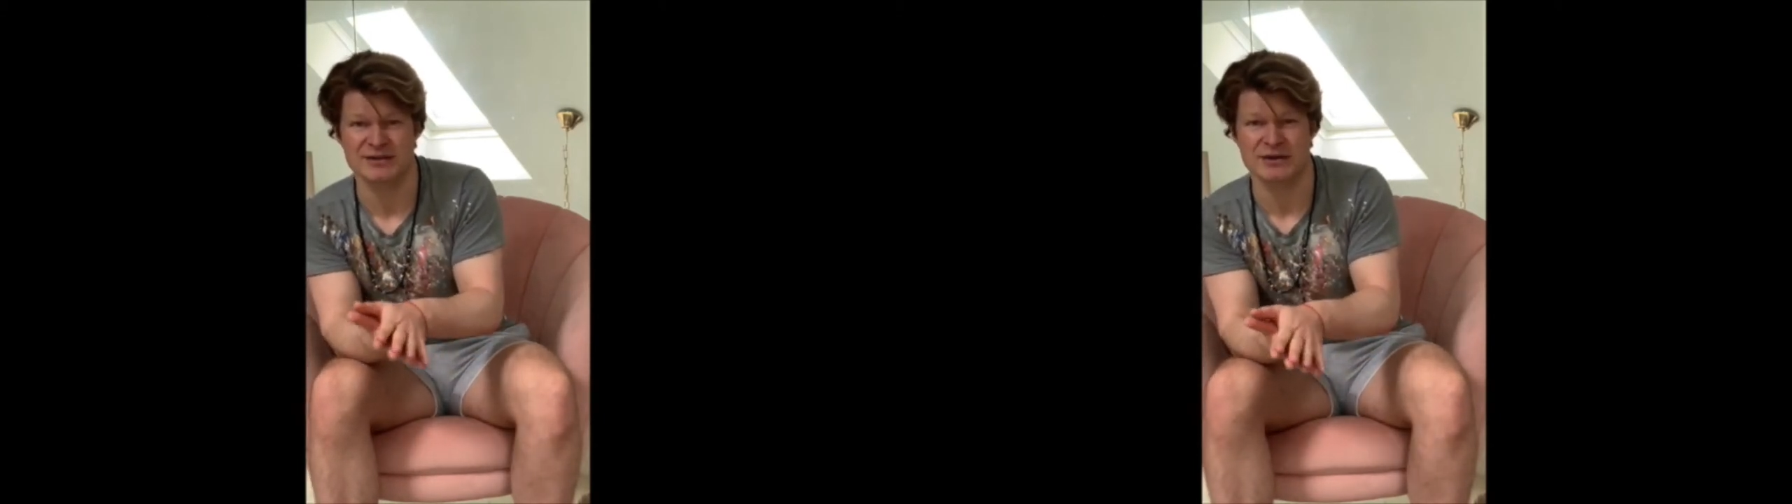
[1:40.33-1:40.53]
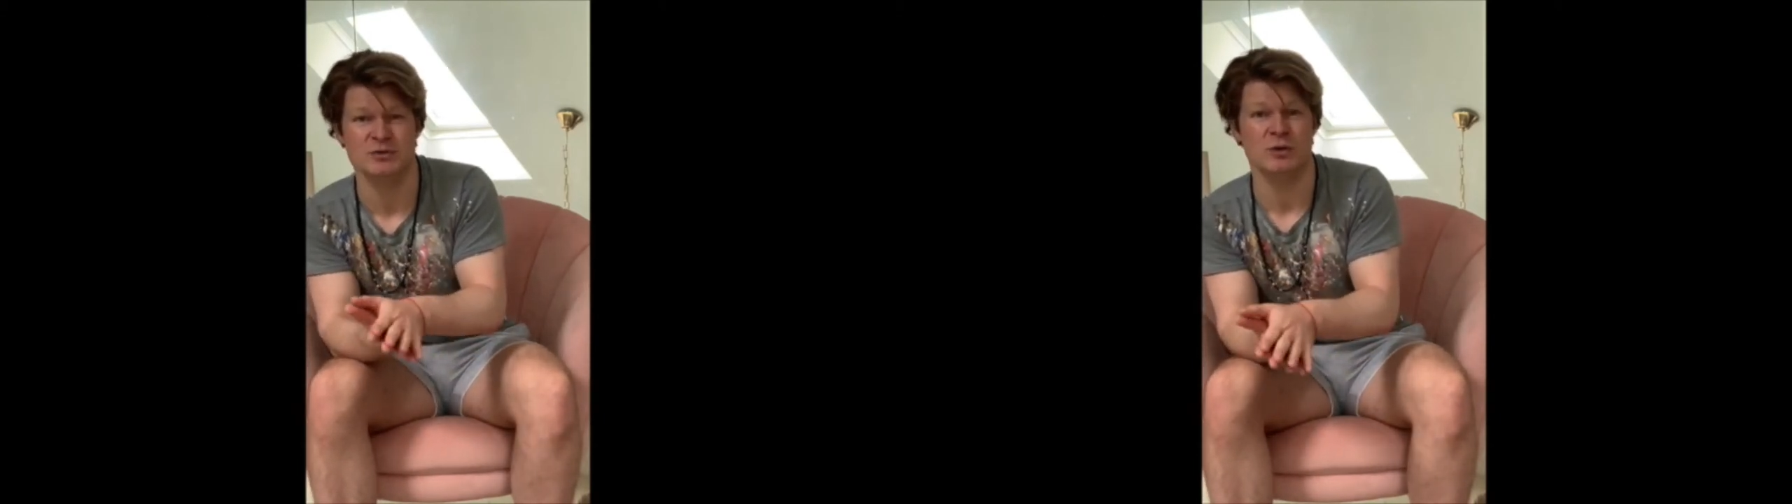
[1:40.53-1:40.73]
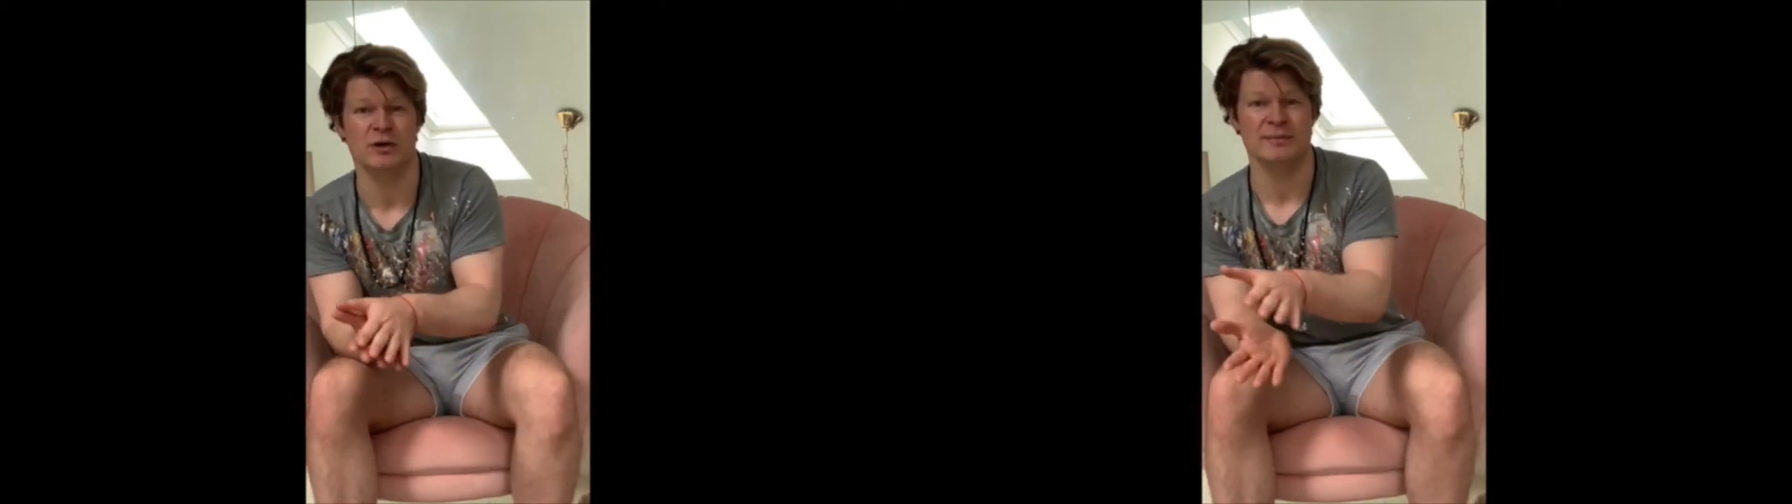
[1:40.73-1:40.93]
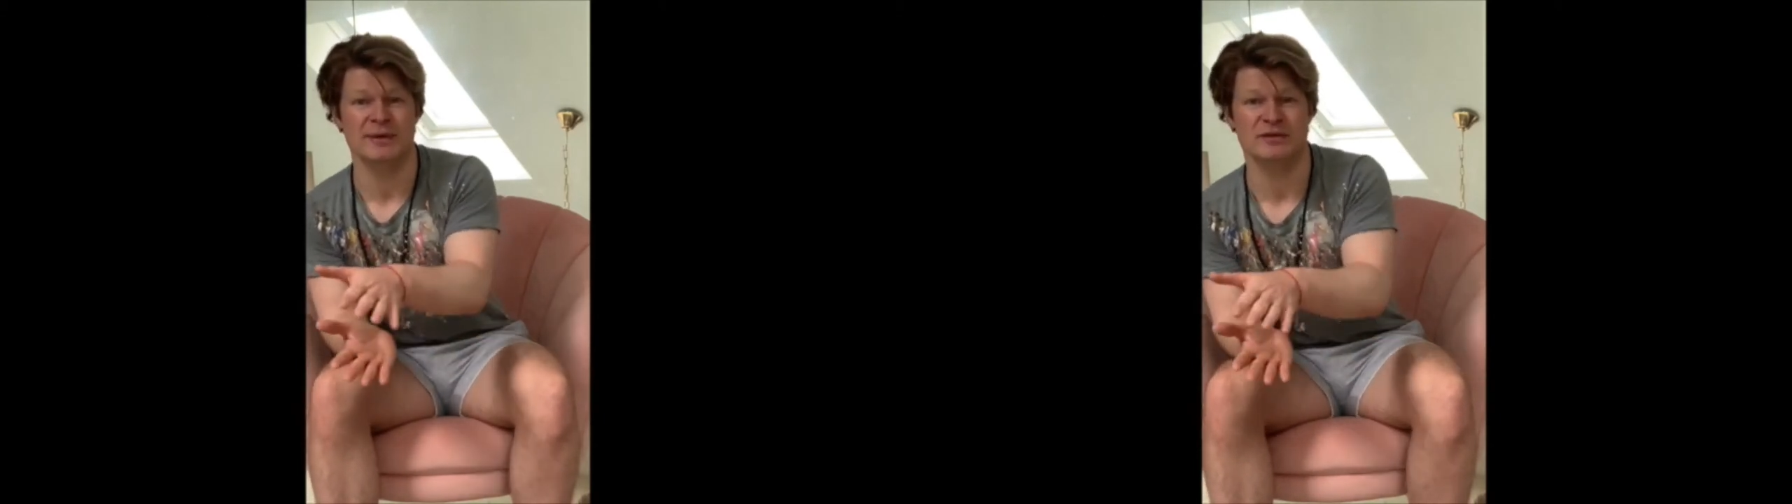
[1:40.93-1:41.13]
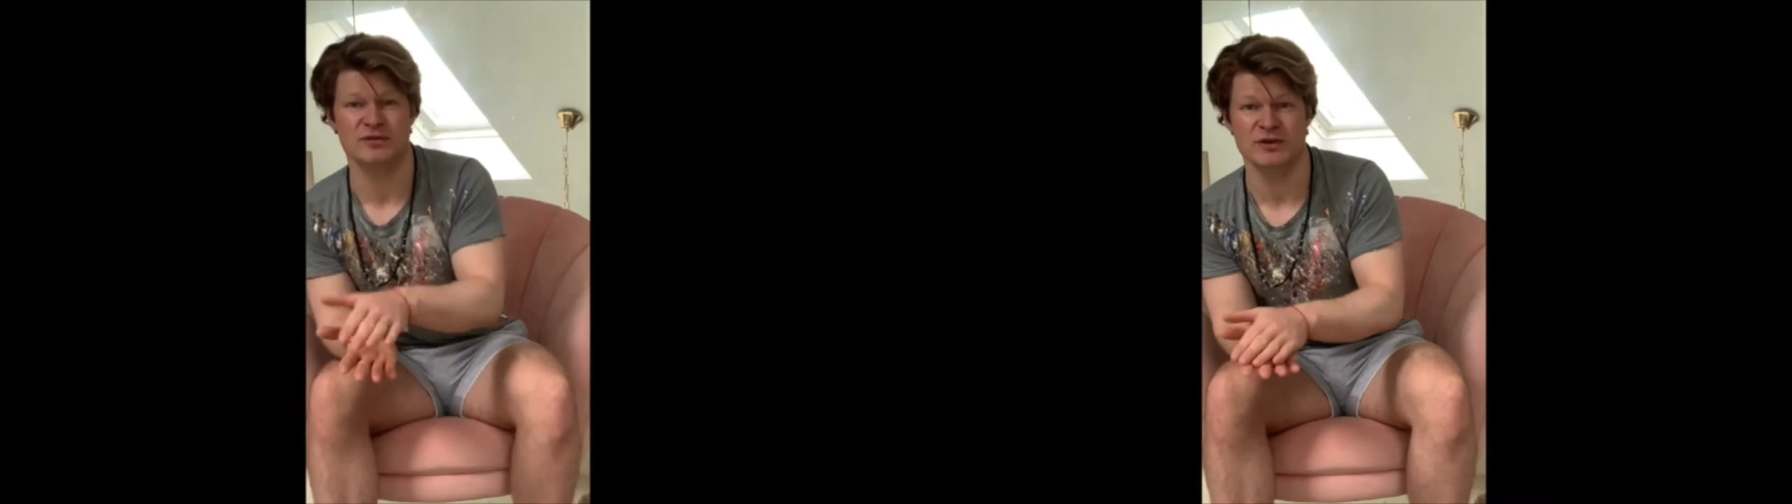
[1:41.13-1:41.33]
and not to worry
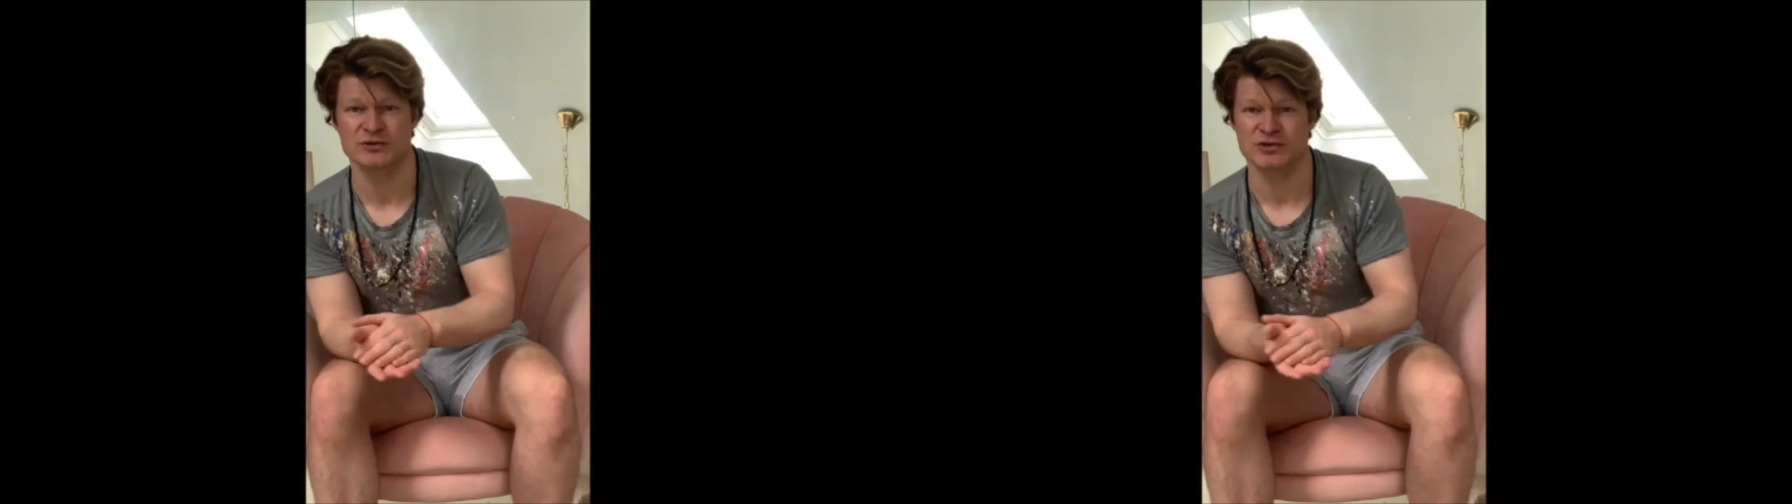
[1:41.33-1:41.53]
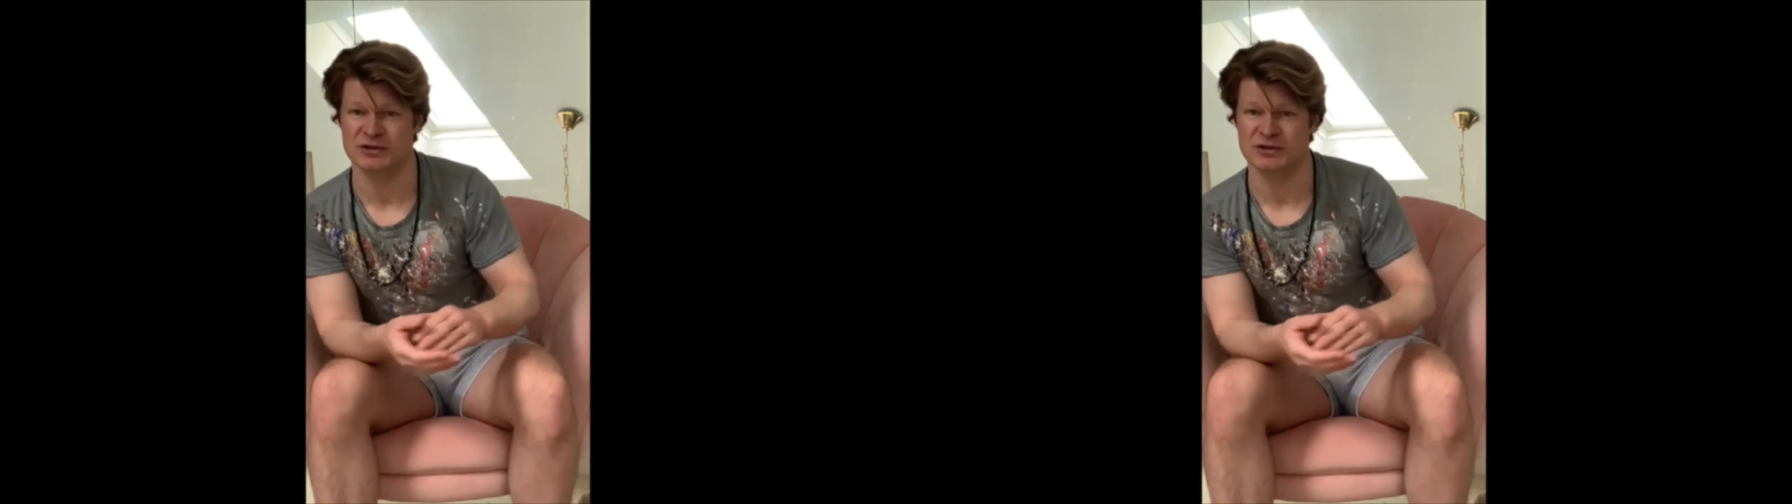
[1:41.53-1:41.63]
about the future